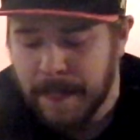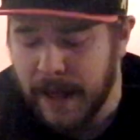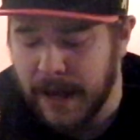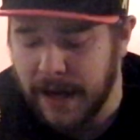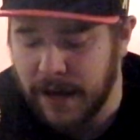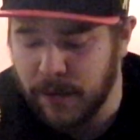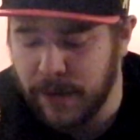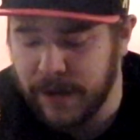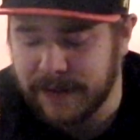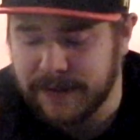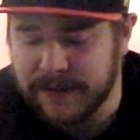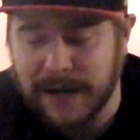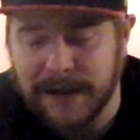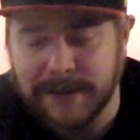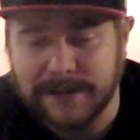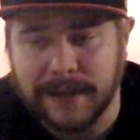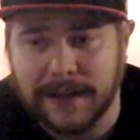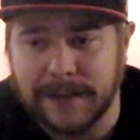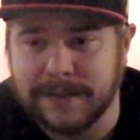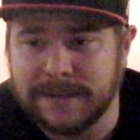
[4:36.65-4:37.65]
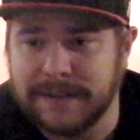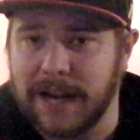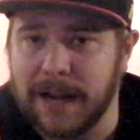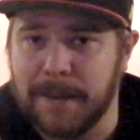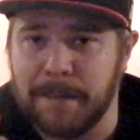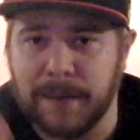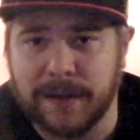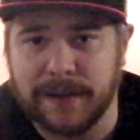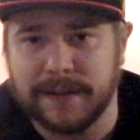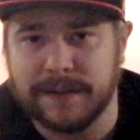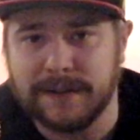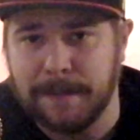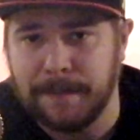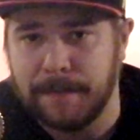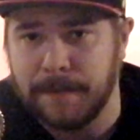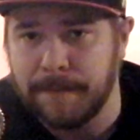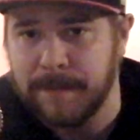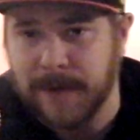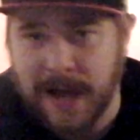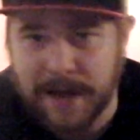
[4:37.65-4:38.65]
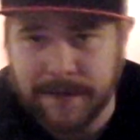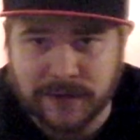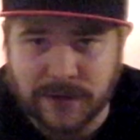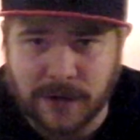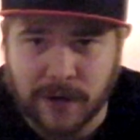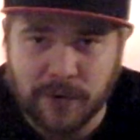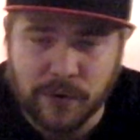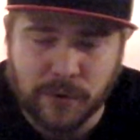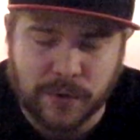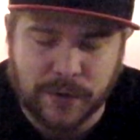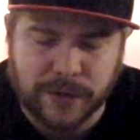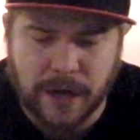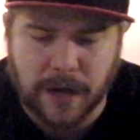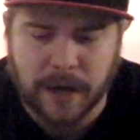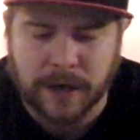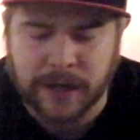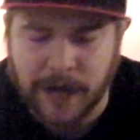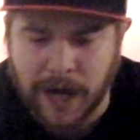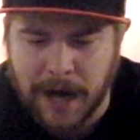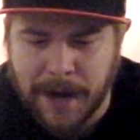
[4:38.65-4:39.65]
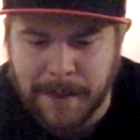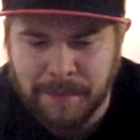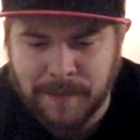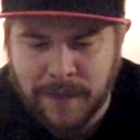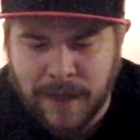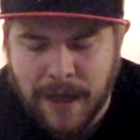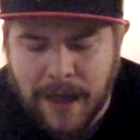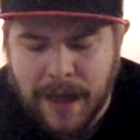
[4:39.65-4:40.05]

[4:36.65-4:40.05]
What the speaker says: Anyways, guys, like I said, I picked this up from 5starhookah.com.